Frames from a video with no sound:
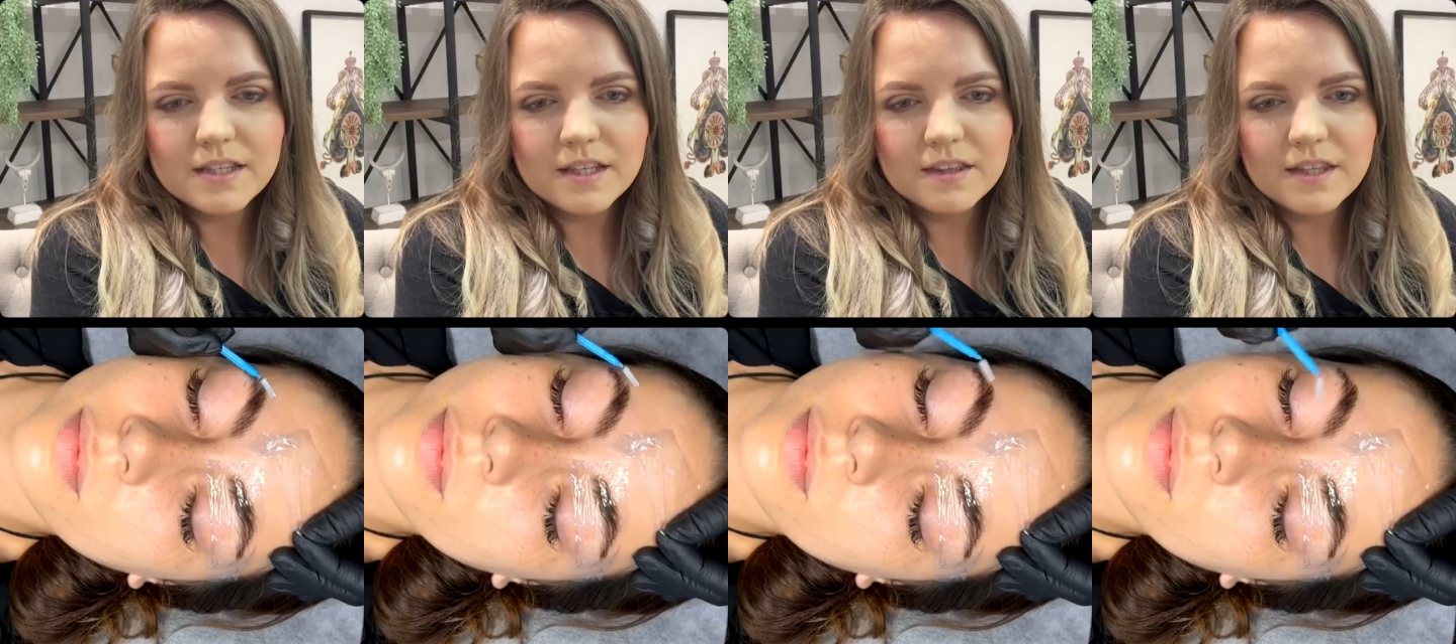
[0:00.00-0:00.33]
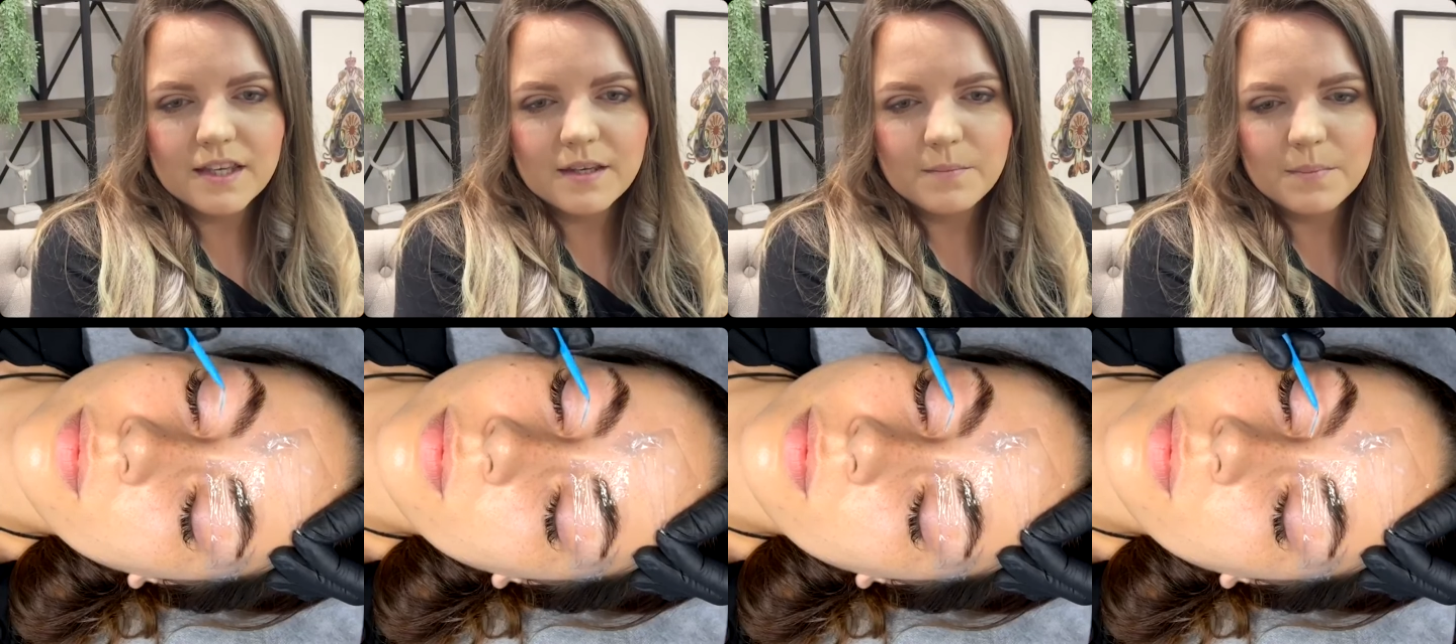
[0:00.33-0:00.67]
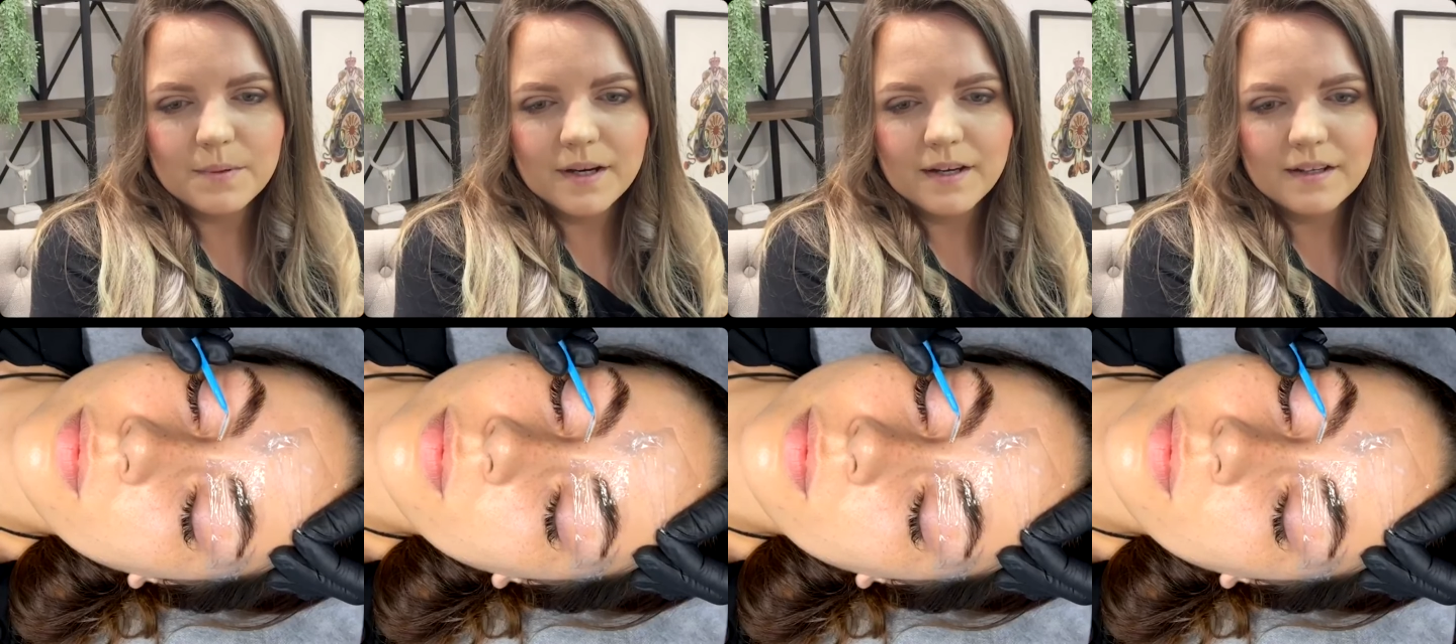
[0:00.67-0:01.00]
I'm looking
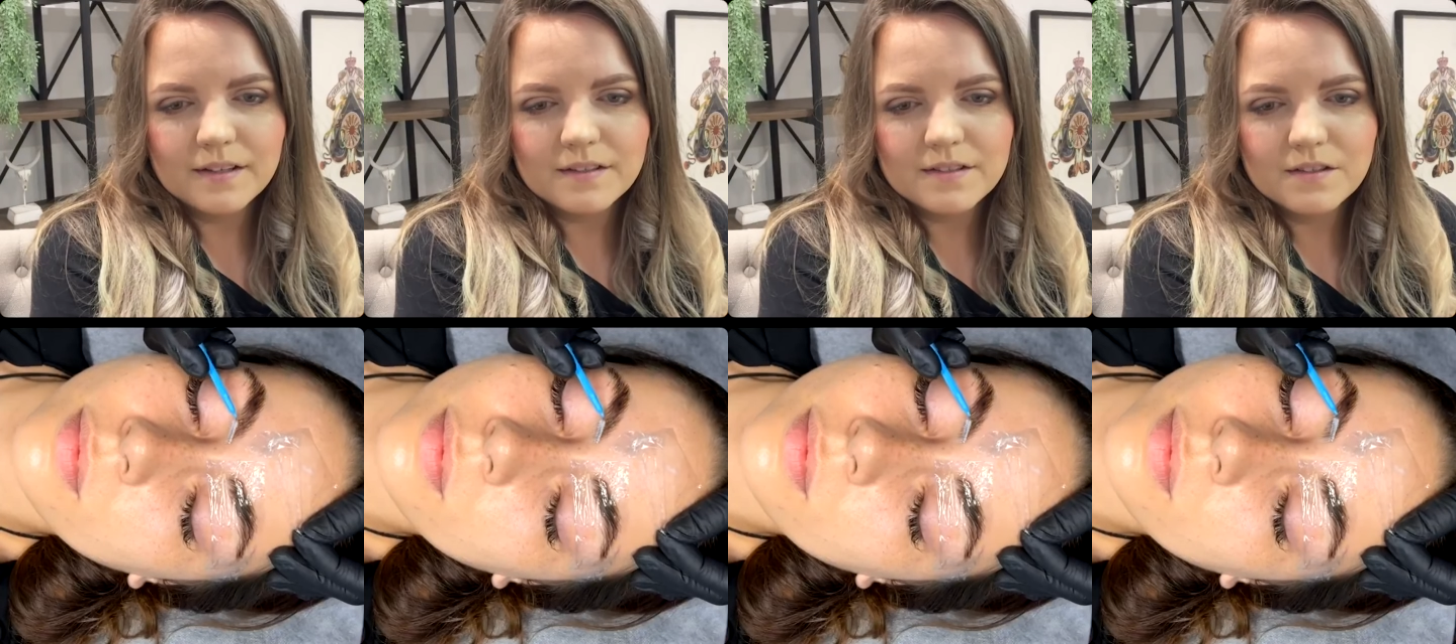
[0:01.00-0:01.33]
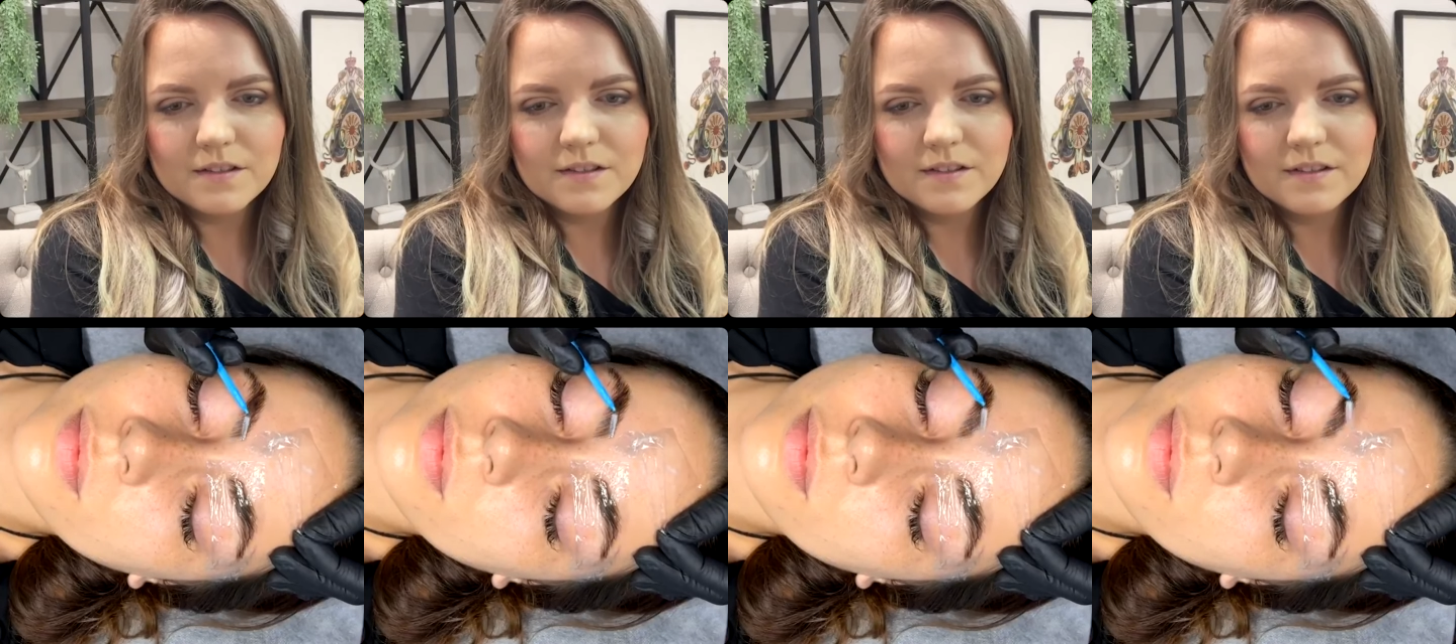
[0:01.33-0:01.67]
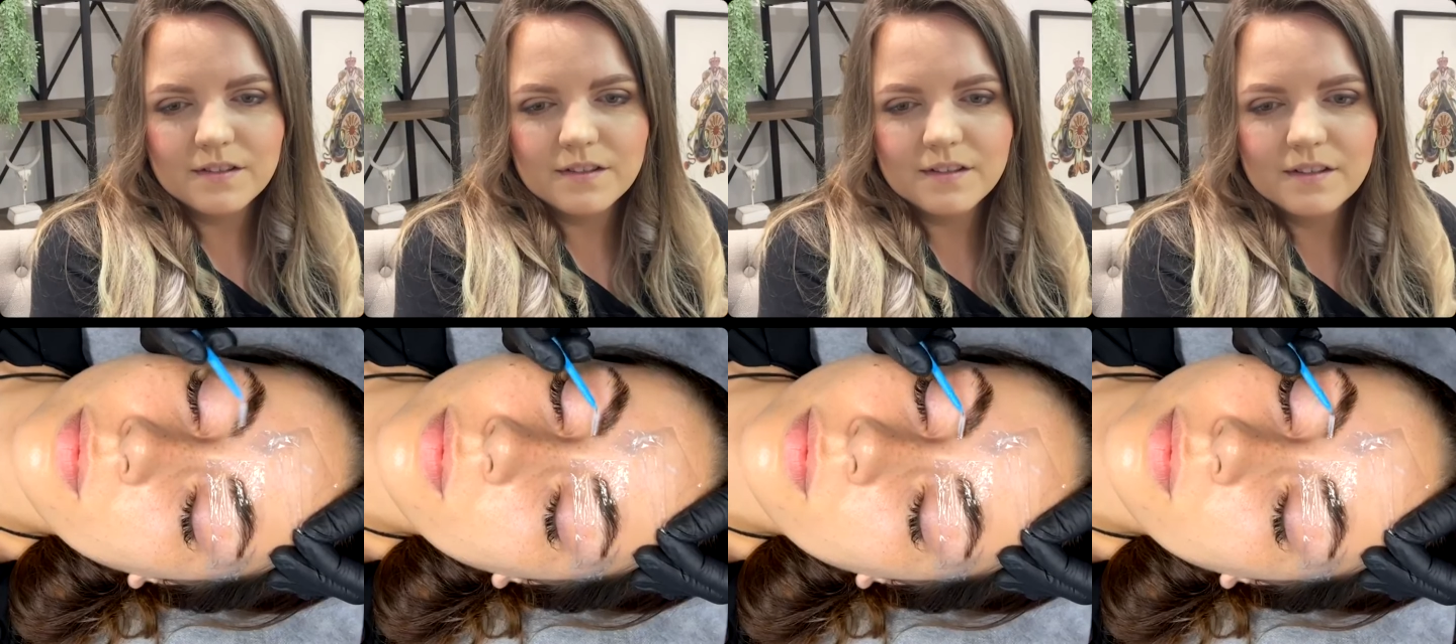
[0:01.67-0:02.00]
for,
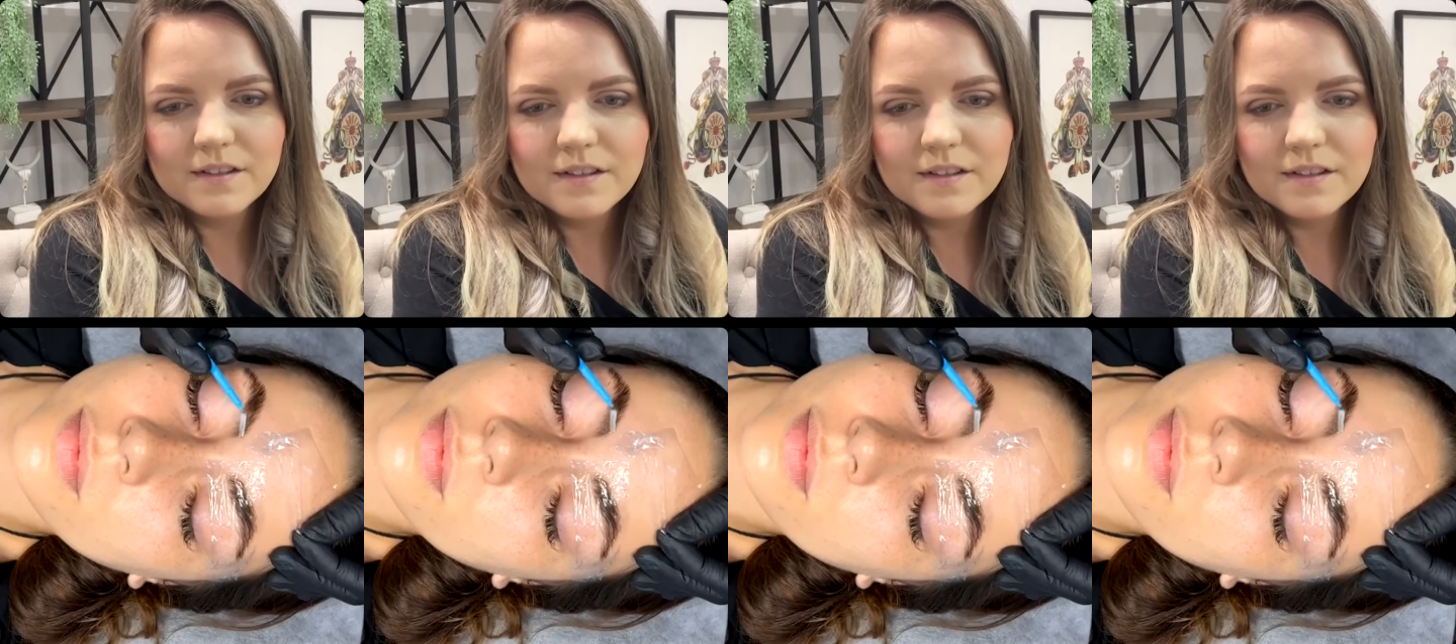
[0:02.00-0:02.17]
sorry.